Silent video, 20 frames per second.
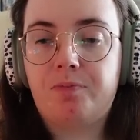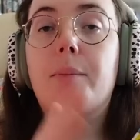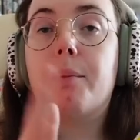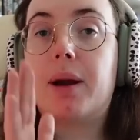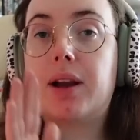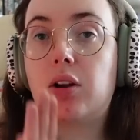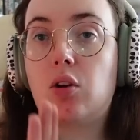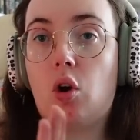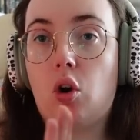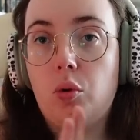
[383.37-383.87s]

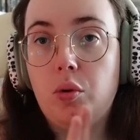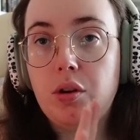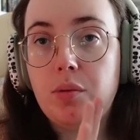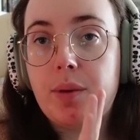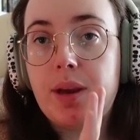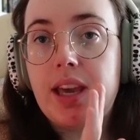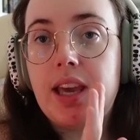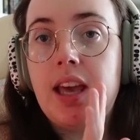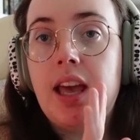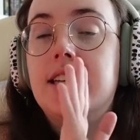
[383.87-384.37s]
My goal would
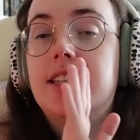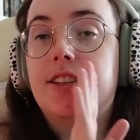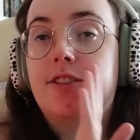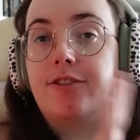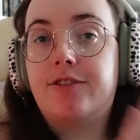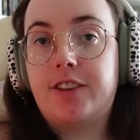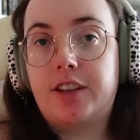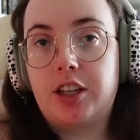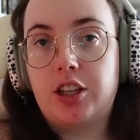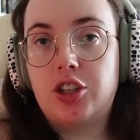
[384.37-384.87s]
be to
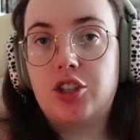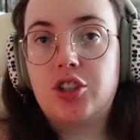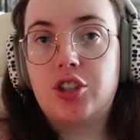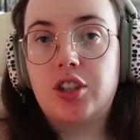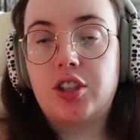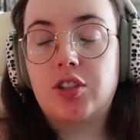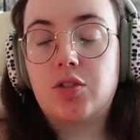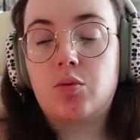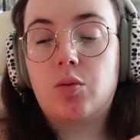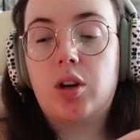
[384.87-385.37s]
finish
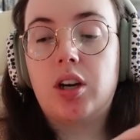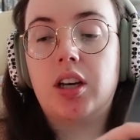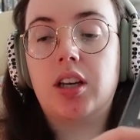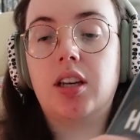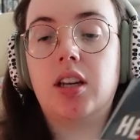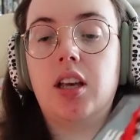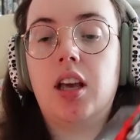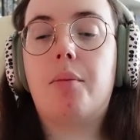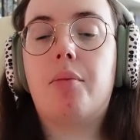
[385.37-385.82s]
this one